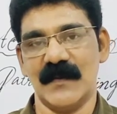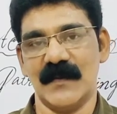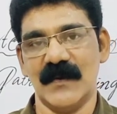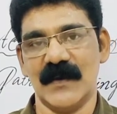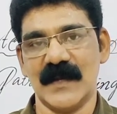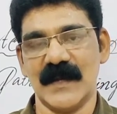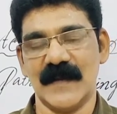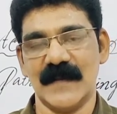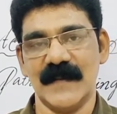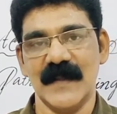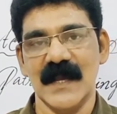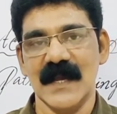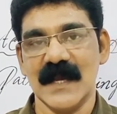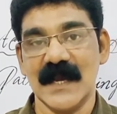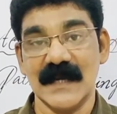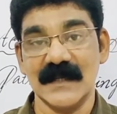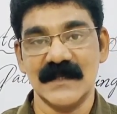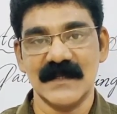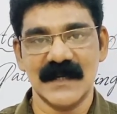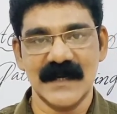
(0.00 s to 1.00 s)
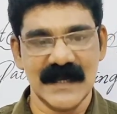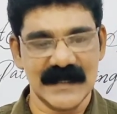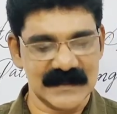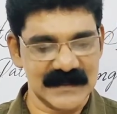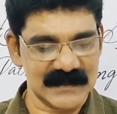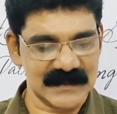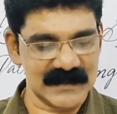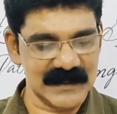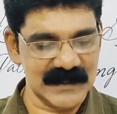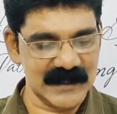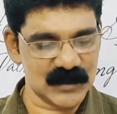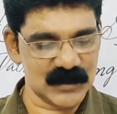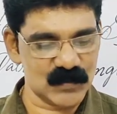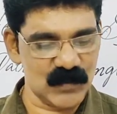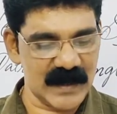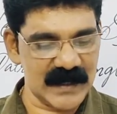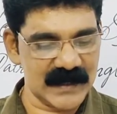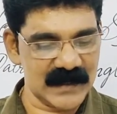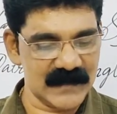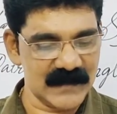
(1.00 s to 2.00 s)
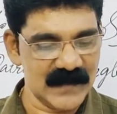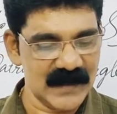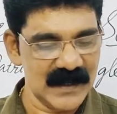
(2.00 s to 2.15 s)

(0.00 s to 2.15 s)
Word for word: Okay, considered as a serious one.